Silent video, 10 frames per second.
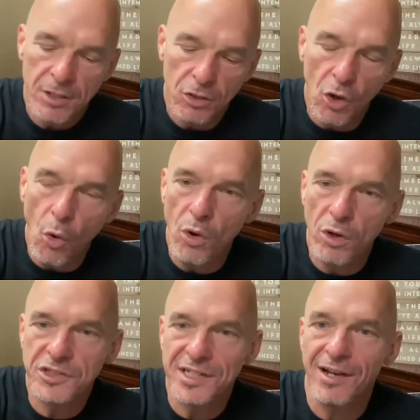
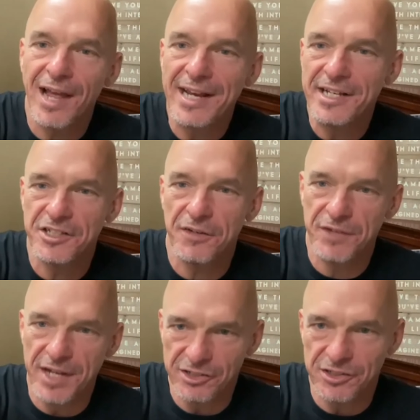lords and ladies
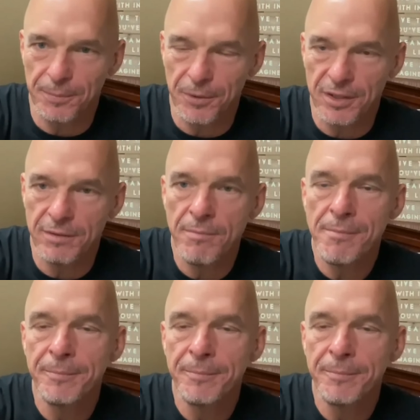of discipline